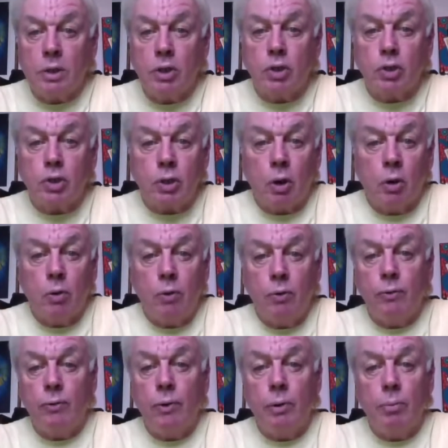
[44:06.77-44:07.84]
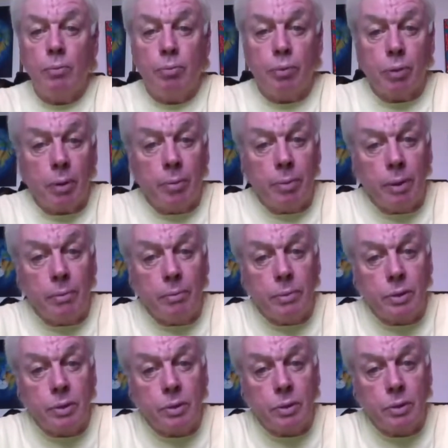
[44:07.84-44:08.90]
solve
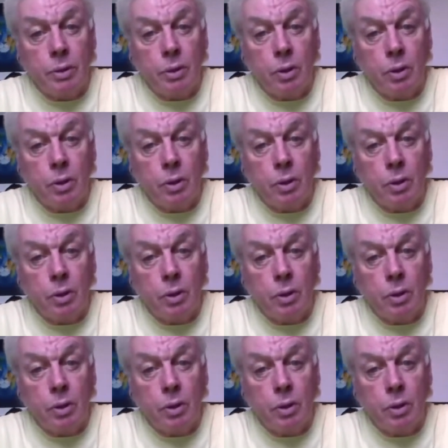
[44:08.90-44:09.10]
problems